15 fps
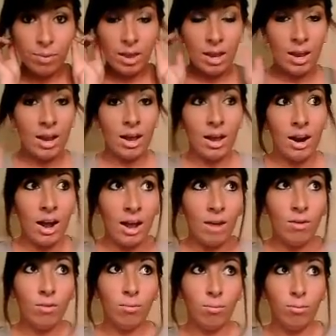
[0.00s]
and
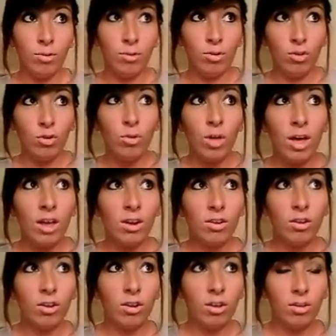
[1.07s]
I do
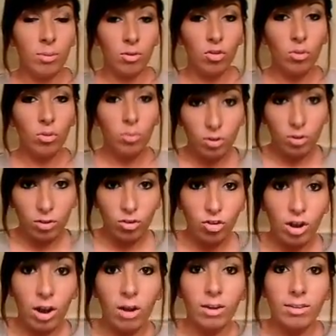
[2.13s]
that especially when you're in the
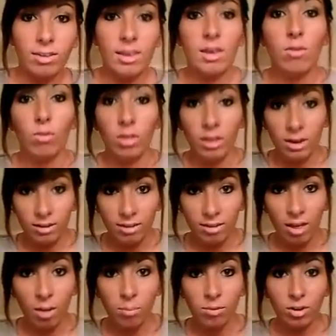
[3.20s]
shower, because heat really does
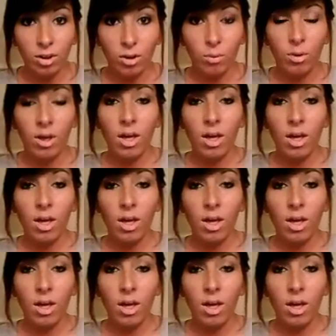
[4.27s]
help too.